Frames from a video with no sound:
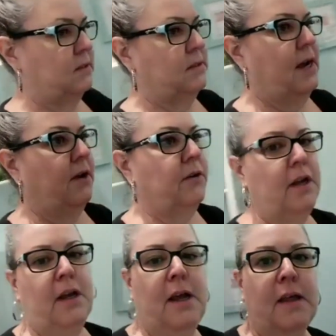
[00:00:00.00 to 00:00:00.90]
down,
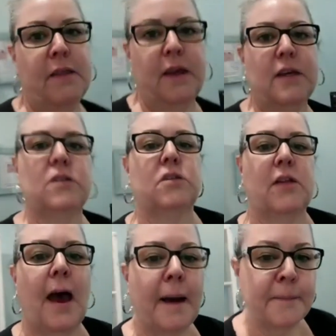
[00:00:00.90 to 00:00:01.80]
they can do
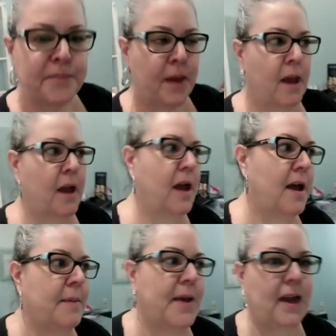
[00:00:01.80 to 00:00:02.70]
that.
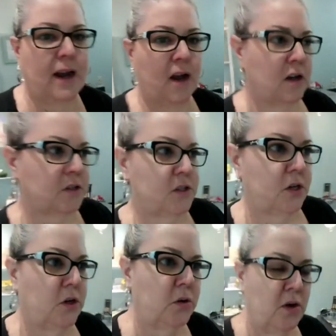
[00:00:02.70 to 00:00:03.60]
And
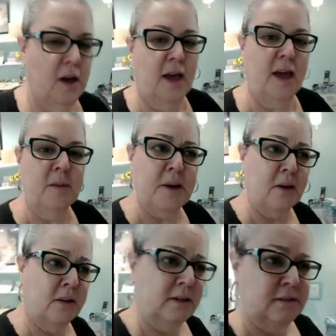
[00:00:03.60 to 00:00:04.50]
I had
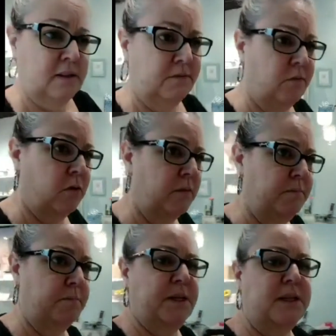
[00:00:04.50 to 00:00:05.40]
about, like I said, 4
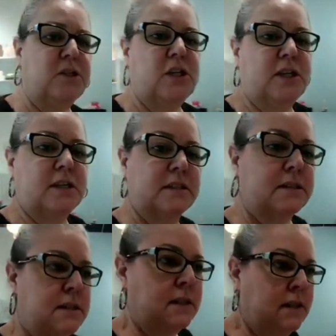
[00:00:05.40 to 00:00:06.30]
big
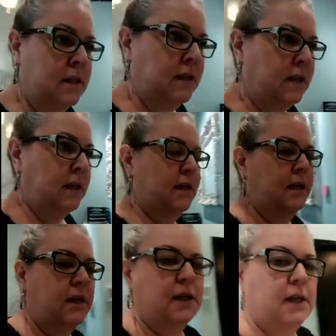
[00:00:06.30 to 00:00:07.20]
chairs in
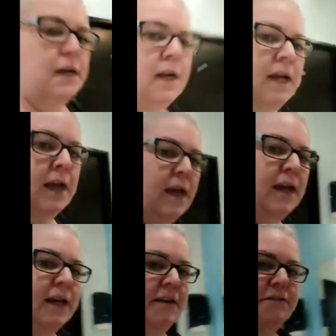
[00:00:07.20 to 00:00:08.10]
here, and I've